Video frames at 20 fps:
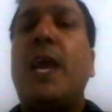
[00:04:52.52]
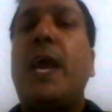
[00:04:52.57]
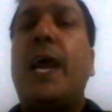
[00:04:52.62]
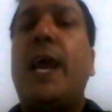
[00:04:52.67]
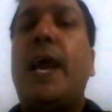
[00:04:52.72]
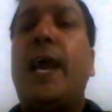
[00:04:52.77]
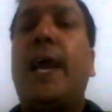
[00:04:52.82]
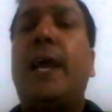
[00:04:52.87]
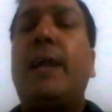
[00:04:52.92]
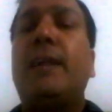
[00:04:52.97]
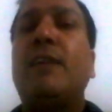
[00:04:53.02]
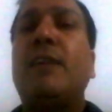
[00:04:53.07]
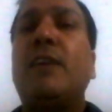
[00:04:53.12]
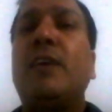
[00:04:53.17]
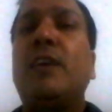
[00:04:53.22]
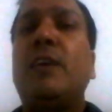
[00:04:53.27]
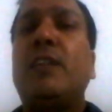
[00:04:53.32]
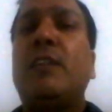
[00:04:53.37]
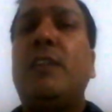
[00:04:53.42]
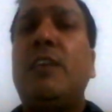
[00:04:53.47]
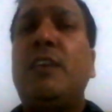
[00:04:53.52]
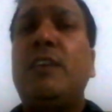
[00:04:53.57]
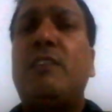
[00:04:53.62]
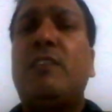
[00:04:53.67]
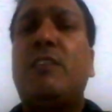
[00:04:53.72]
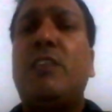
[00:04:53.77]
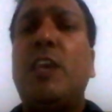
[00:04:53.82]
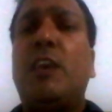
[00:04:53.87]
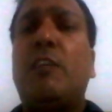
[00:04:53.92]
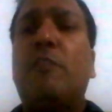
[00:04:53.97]
and
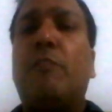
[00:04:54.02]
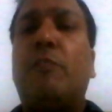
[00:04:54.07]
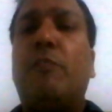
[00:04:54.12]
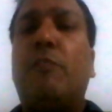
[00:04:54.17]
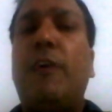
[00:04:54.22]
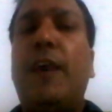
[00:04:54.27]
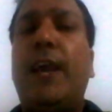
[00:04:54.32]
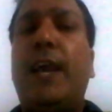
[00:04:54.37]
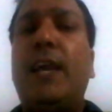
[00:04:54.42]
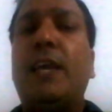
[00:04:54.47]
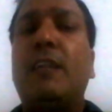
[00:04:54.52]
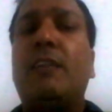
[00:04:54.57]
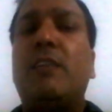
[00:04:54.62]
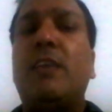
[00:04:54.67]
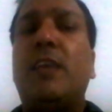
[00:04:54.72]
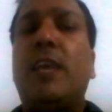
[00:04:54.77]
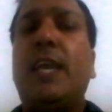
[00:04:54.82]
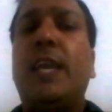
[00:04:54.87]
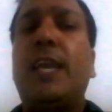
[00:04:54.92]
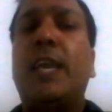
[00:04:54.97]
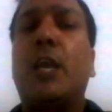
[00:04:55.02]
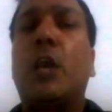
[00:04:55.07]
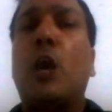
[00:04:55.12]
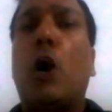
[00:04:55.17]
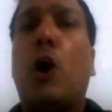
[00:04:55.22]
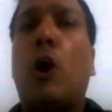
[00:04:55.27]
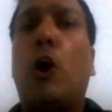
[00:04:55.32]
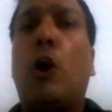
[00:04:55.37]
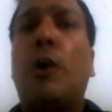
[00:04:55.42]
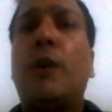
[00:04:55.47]
theistic faith in
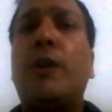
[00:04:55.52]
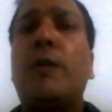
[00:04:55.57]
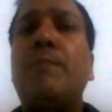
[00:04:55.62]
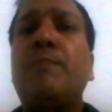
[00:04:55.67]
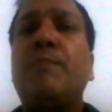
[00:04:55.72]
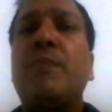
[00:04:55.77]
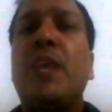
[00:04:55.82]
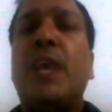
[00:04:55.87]
God